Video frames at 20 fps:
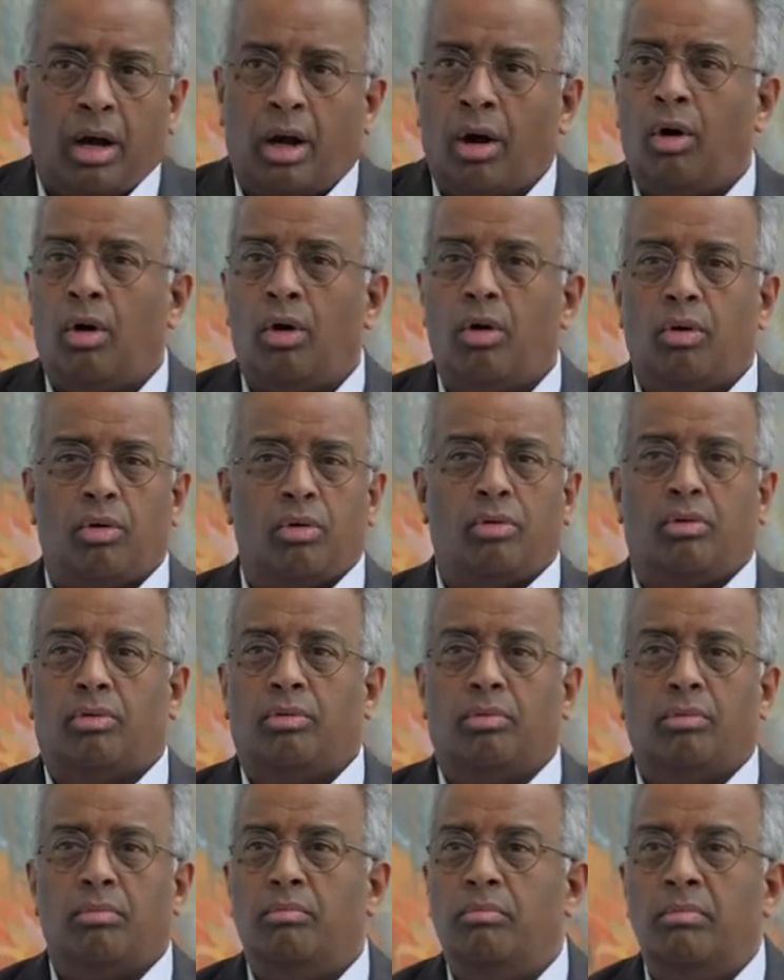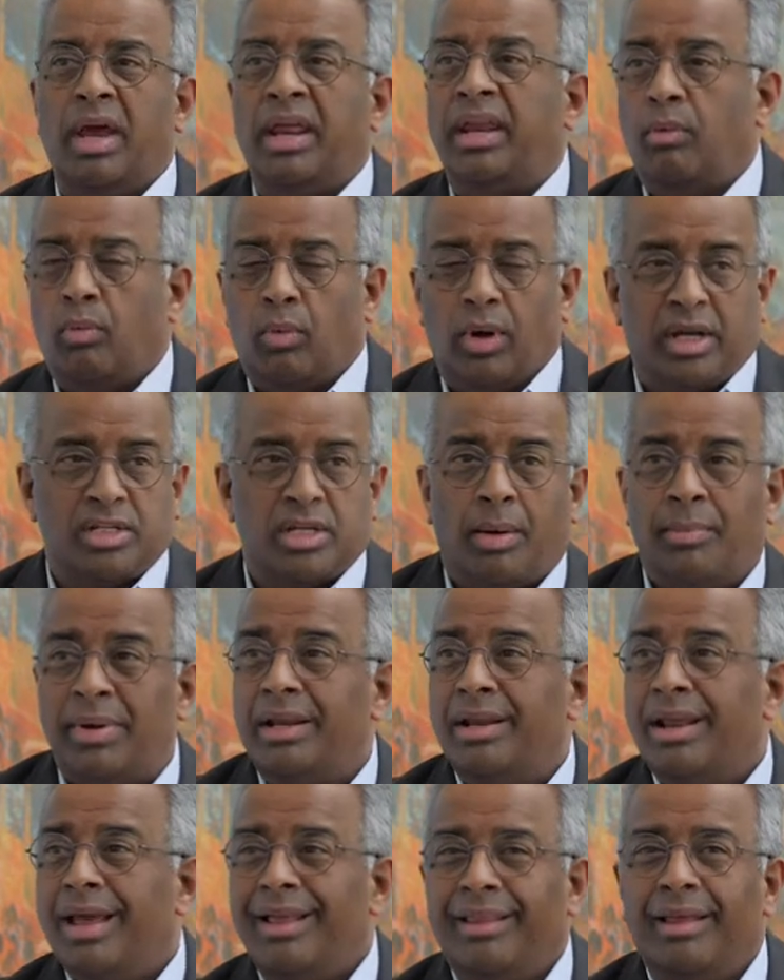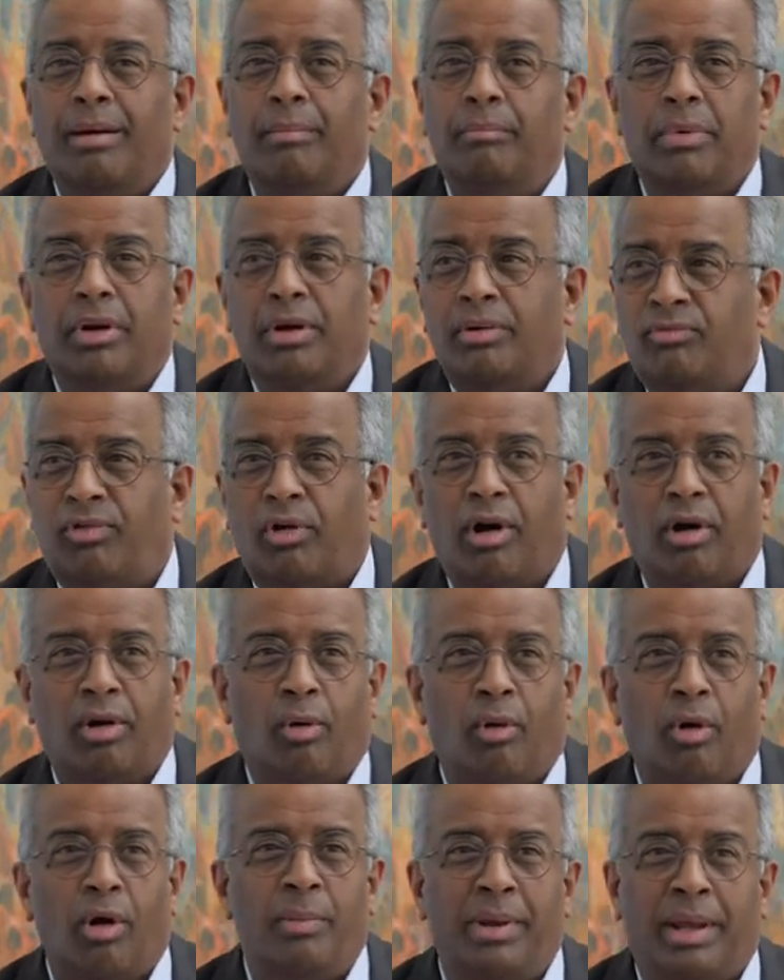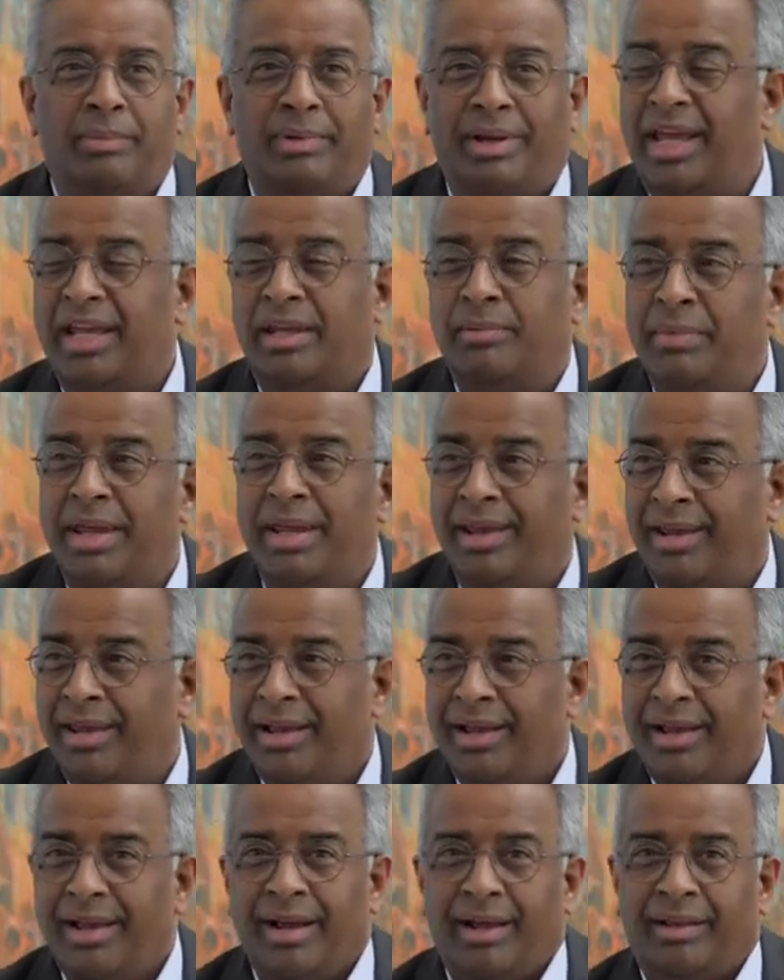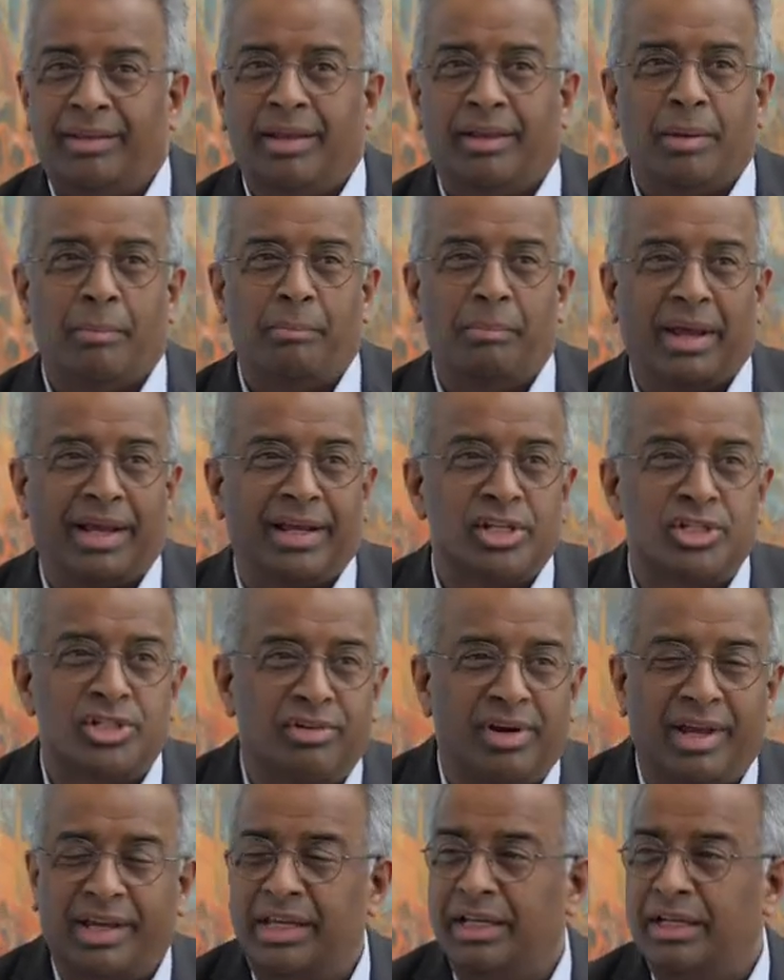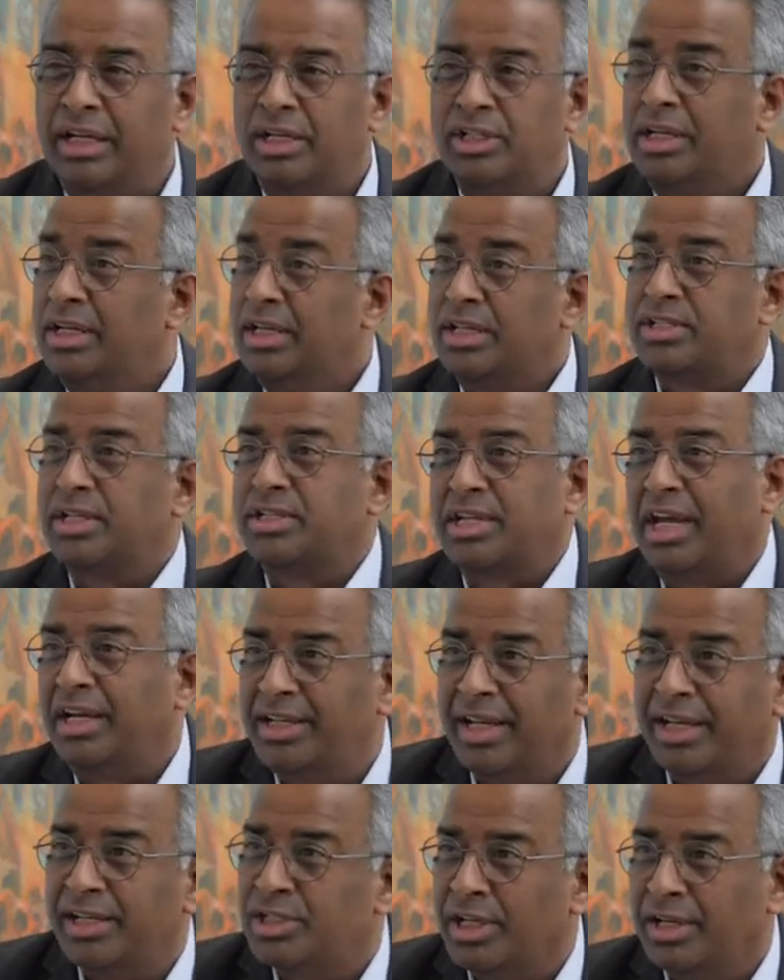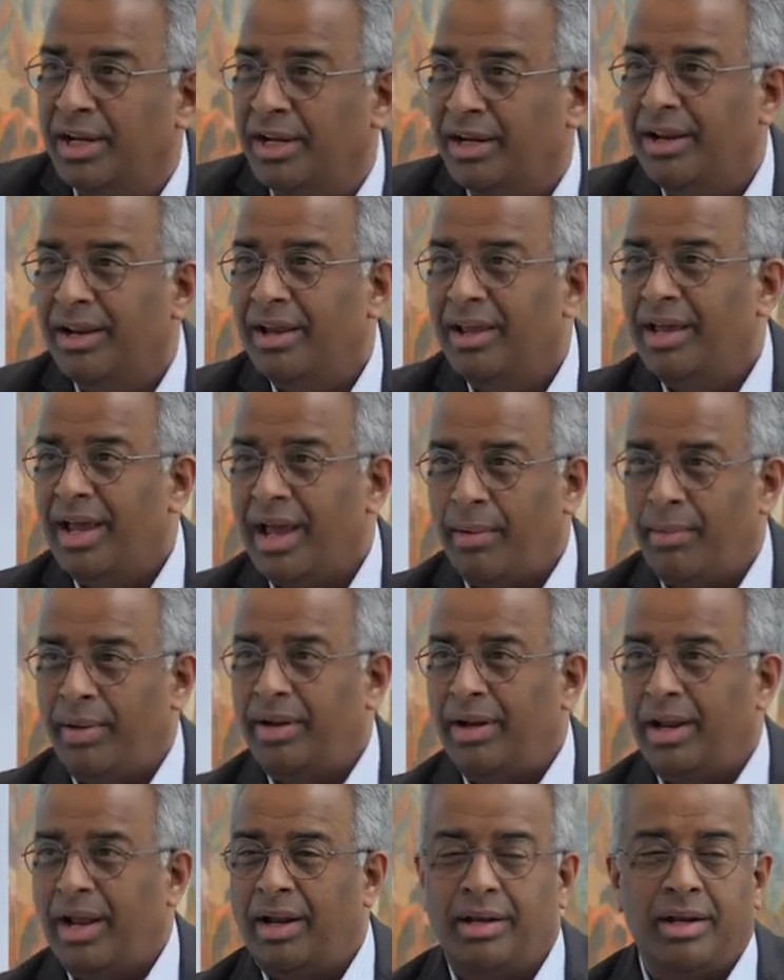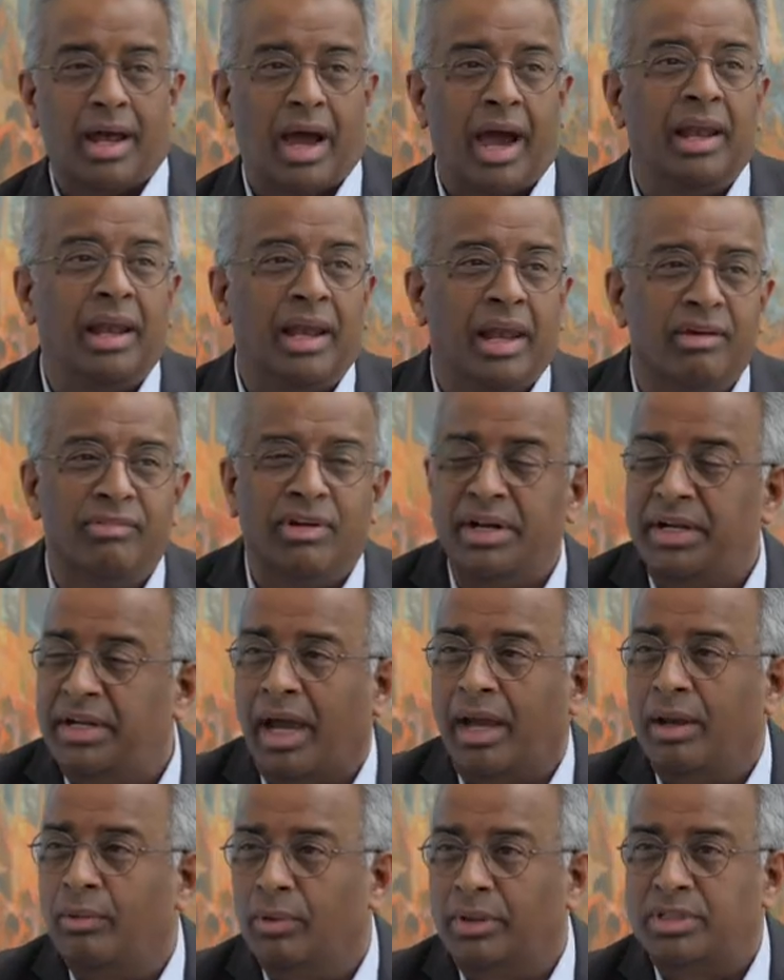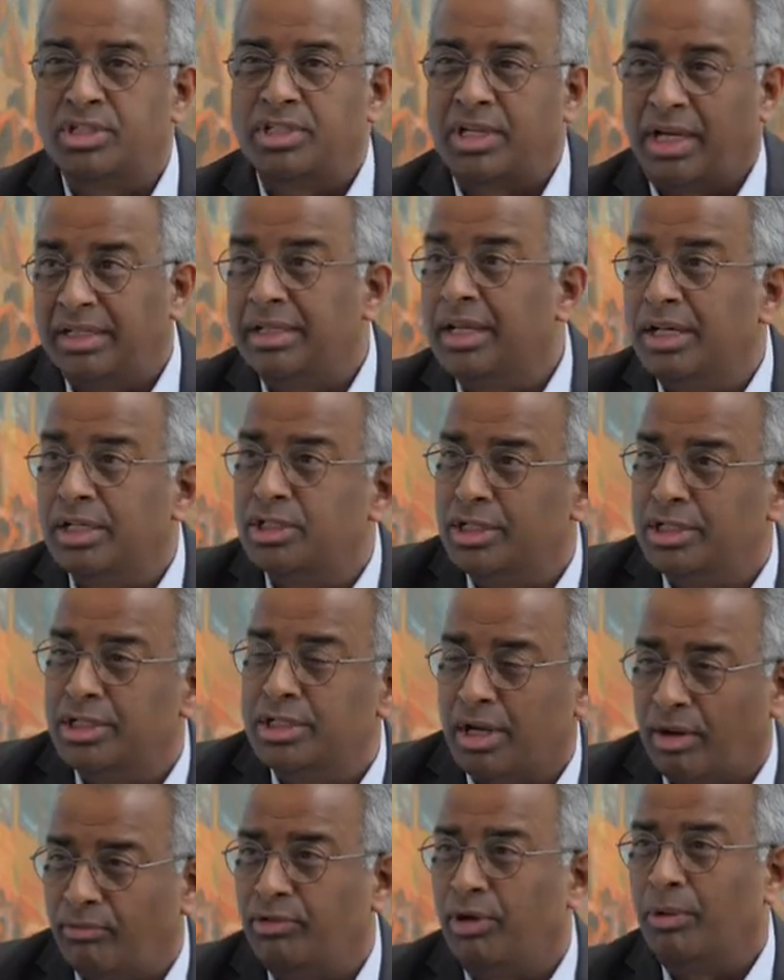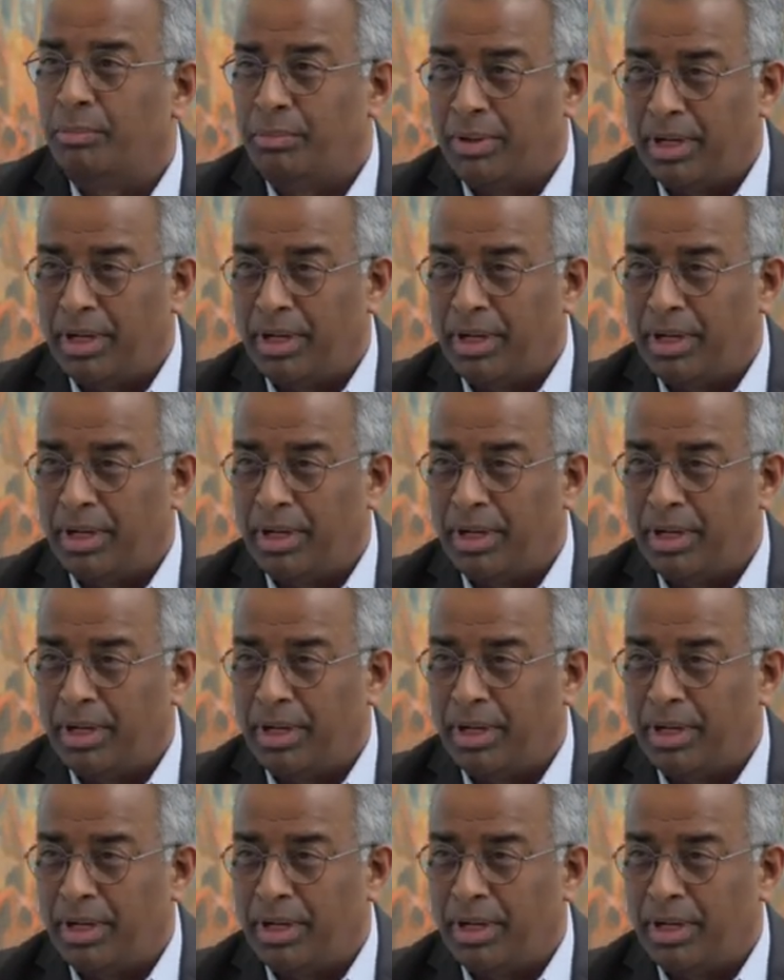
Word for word: Oh, many ways. I mean, for old people like me, the, the biggest recognition is a citation. I mean, and I live and die with citations of your